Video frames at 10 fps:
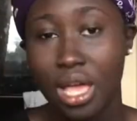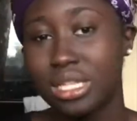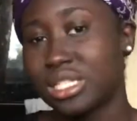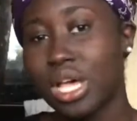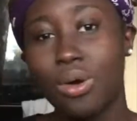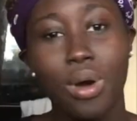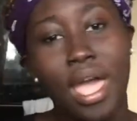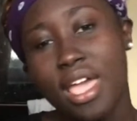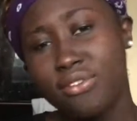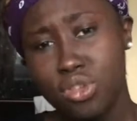So
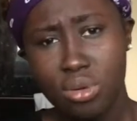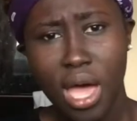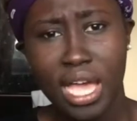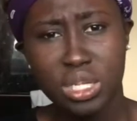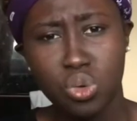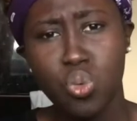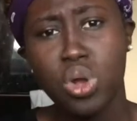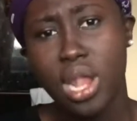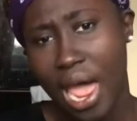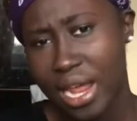if you guys
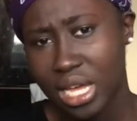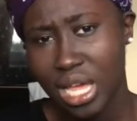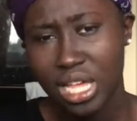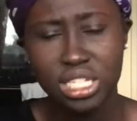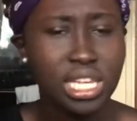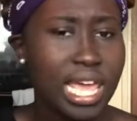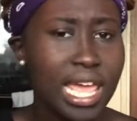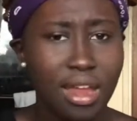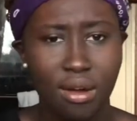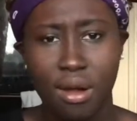would like to
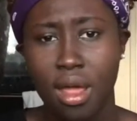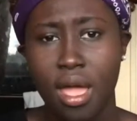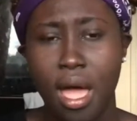hear